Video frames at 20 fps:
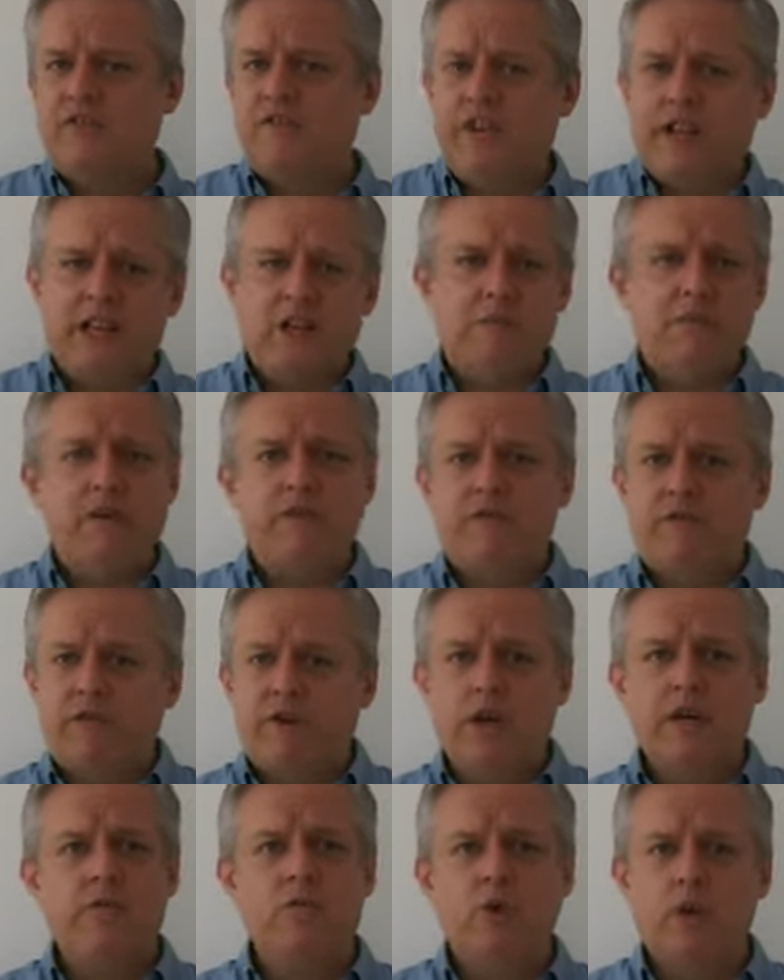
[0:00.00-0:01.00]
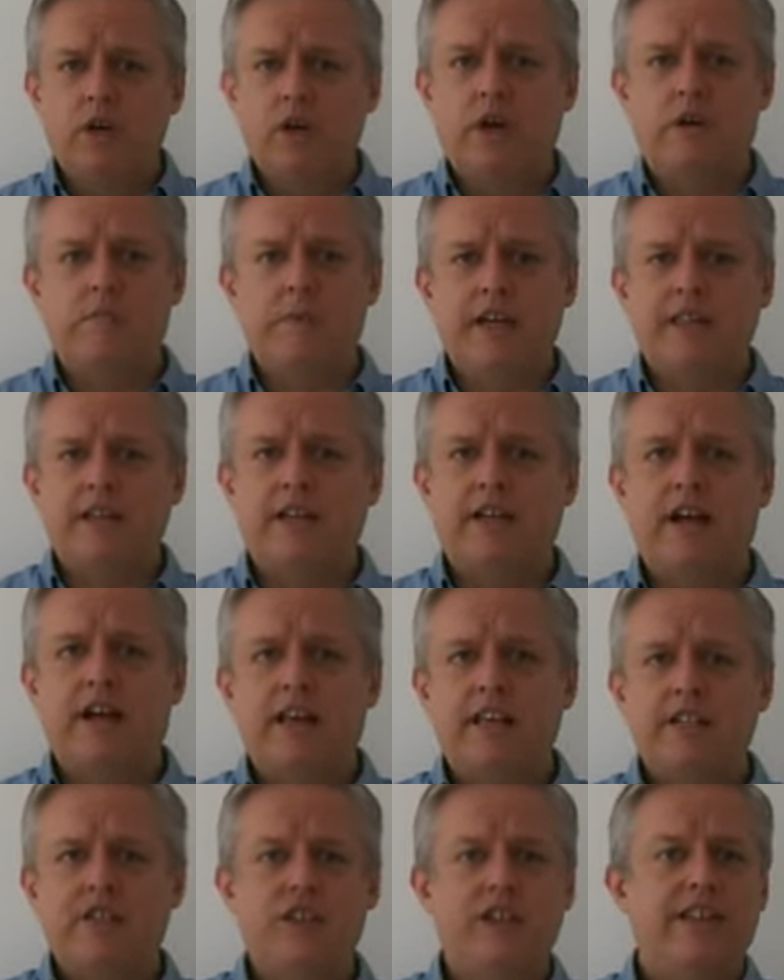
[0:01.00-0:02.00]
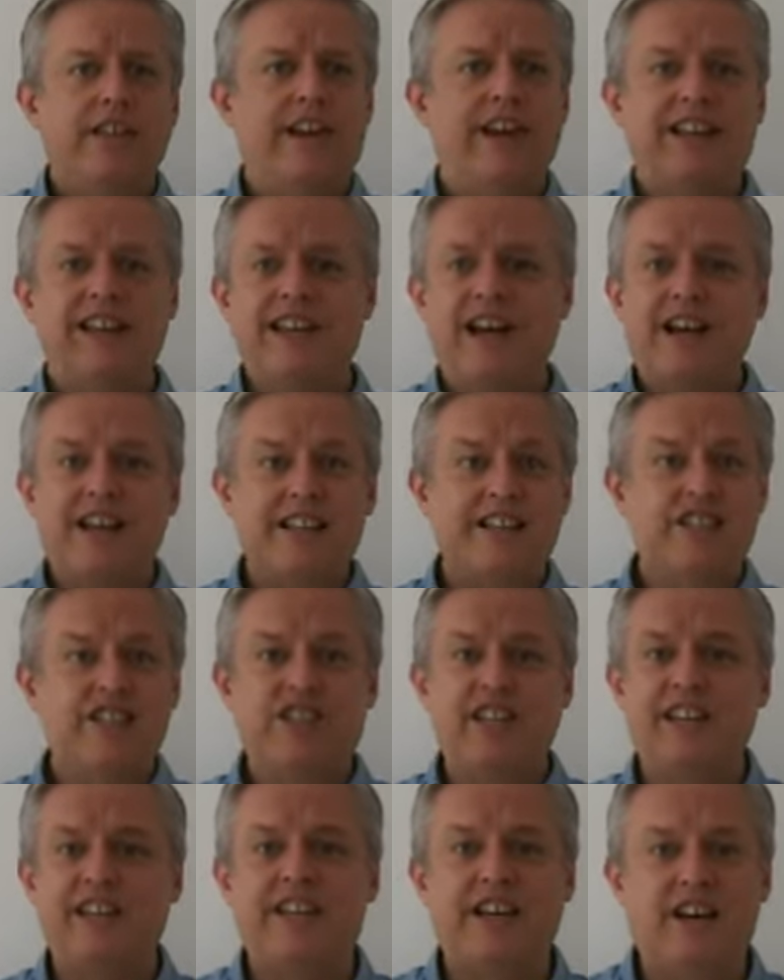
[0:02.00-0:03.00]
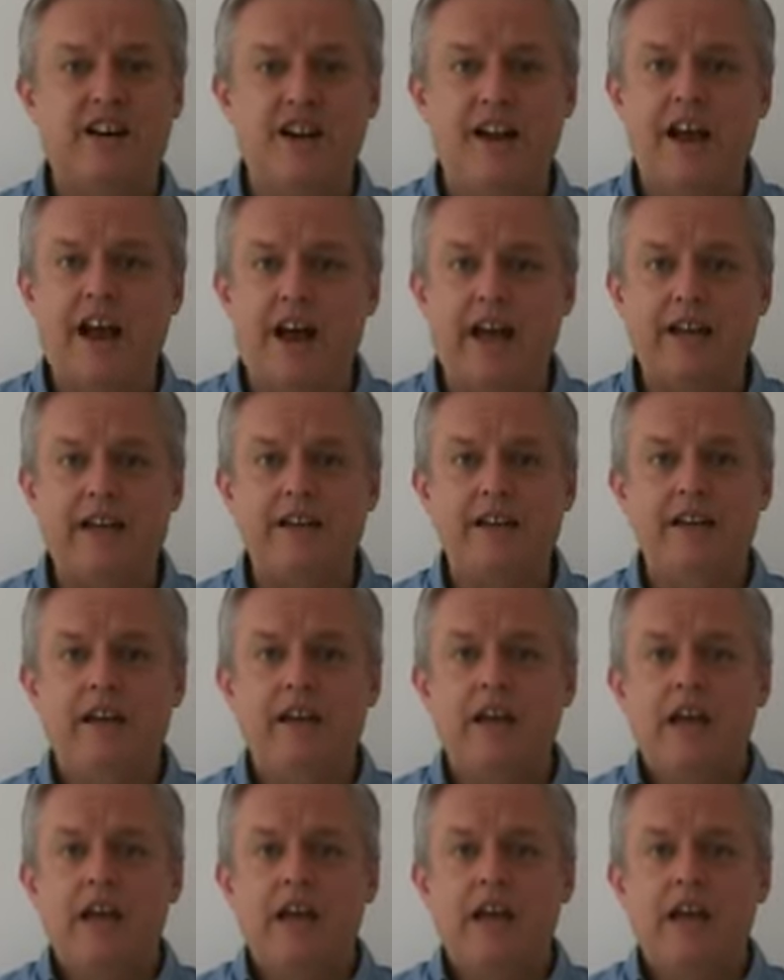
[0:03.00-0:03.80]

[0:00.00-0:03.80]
development framework or methodology that acknowledged that they're not.